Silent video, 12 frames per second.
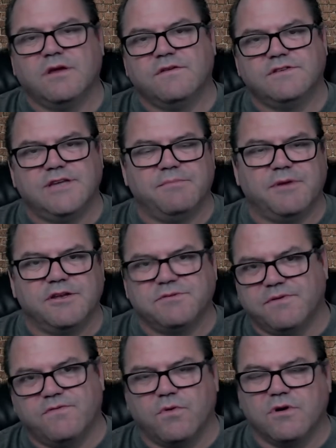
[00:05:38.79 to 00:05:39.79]
10 minutes
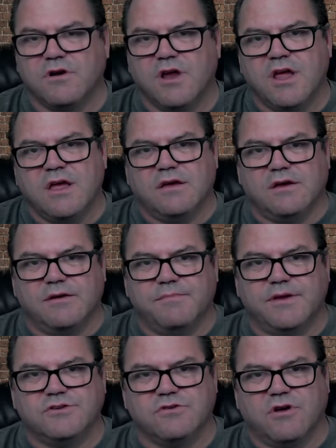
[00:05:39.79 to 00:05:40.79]
before,
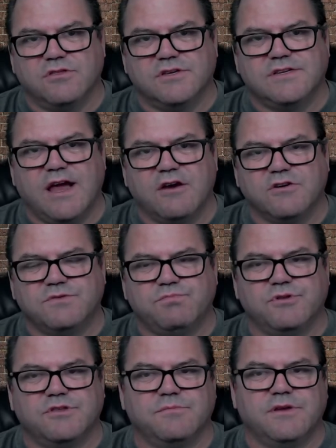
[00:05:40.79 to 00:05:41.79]
measure all the tires,
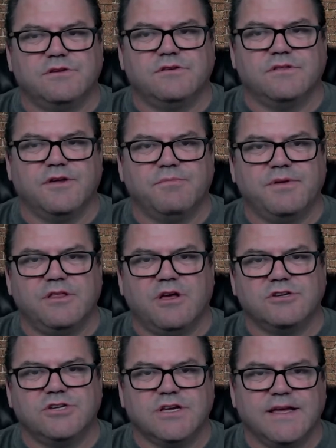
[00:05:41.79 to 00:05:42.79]
put them into their
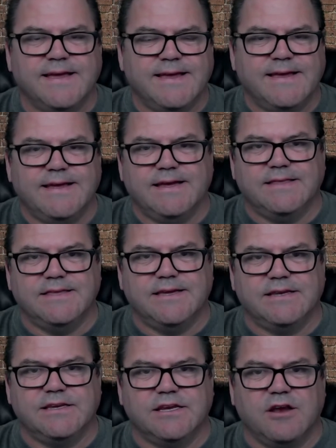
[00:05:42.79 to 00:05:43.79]
PitLogic, and
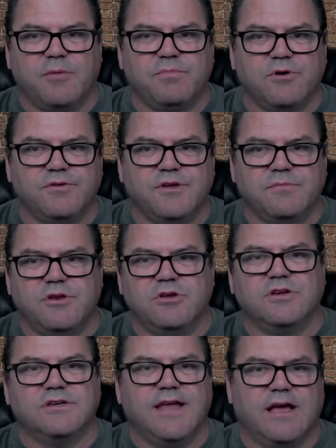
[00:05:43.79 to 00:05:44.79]
then can upload them and you
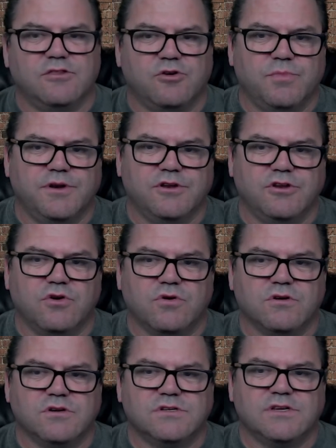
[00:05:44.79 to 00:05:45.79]
can download them into
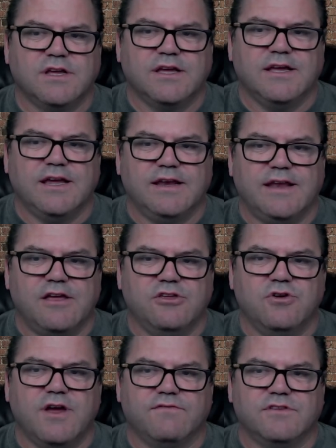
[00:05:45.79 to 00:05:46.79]
yours. And now you
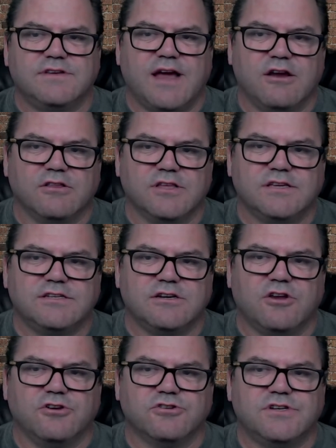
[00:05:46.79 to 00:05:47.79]
have the tire list and
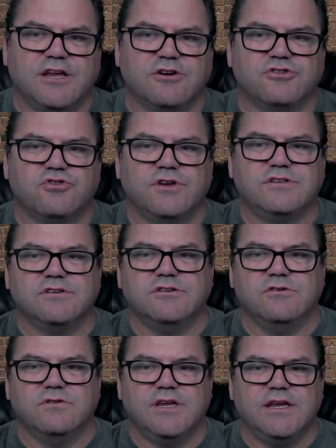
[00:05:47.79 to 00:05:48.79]
all your Stager choices
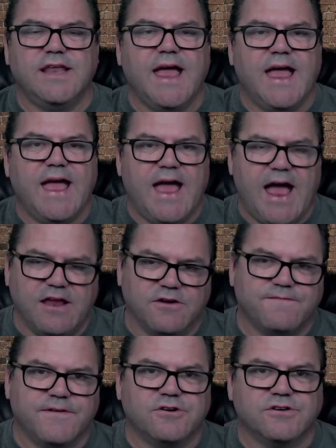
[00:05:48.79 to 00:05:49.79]
you need at your
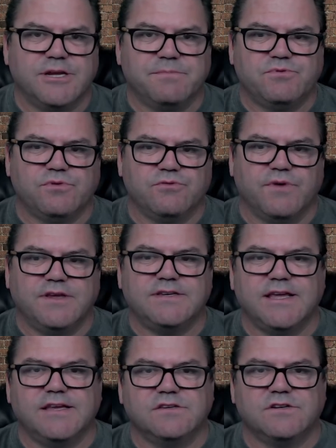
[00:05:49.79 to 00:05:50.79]
fingertips when the race day
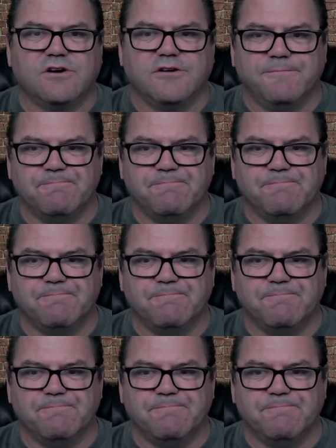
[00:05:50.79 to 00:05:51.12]
gets started.